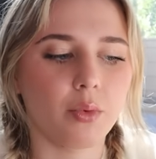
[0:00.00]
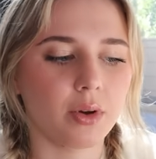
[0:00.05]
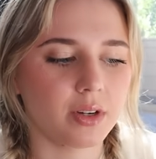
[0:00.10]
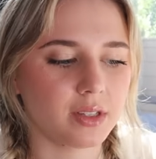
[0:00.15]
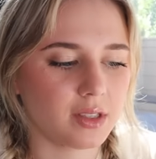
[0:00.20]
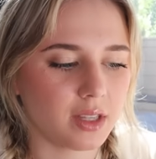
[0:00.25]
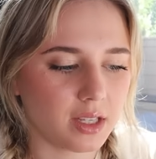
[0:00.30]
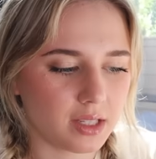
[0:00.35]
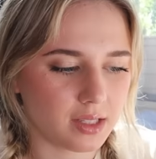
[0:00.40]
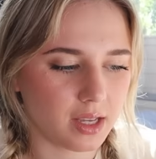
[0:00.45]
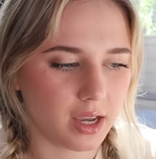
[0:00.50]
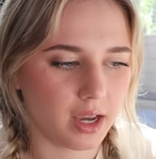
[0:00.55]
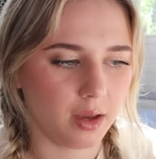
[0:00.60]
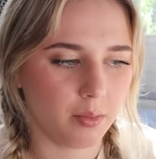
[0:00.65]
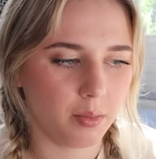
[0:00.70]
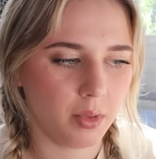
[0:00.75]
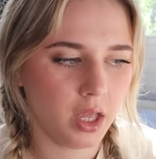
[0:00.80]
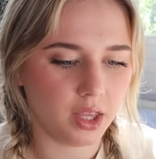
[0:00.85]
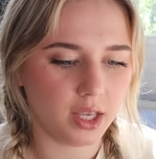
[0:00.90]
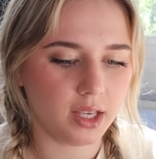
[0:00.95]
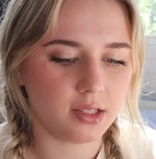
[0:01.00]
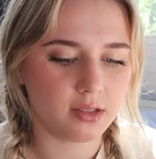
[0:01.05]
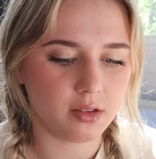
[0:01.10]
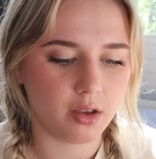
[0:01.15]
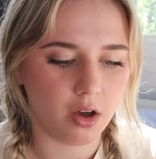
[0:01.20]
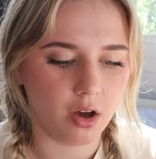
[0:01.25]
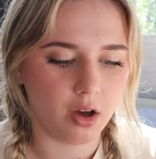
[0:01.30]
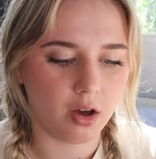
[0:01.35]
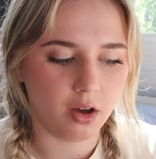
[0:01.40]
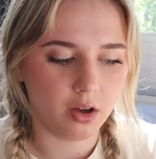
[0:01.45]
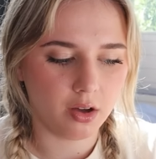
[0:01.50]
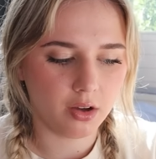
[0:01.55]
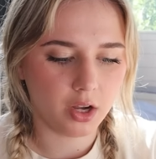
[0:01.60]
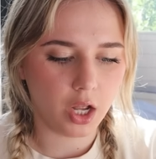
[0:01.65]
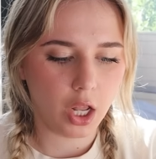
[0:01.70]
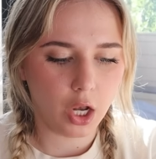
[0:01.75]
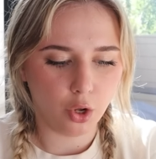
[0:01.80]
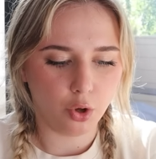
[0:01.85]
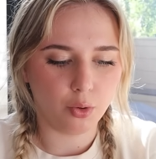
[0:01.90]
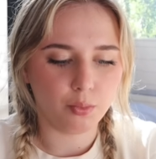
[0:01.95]
whereas this time things are
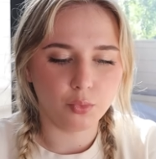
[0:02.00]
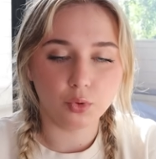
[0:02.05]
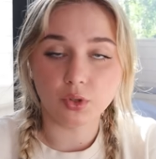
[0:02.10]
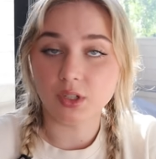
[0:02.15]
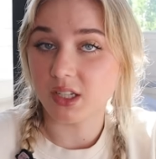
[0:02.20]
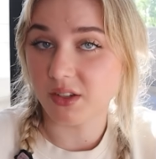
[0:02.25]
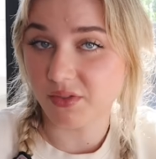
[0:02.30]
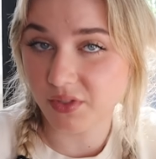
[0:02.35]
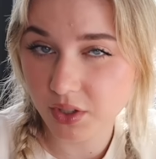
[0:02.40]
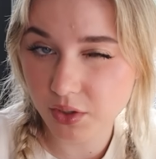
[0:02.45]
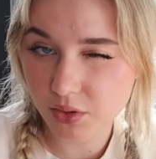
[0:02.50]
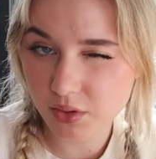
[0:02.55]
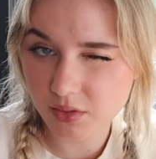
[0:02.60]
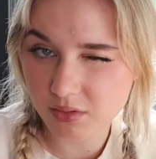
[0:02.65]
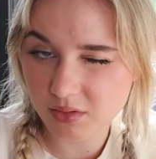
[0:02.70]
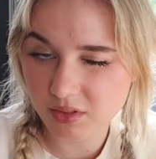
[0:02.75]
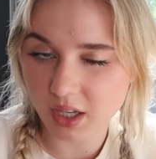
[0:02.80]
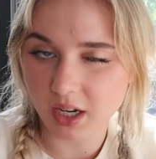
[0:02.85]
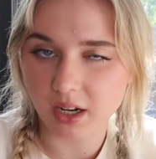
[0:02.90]
a lot more difficult,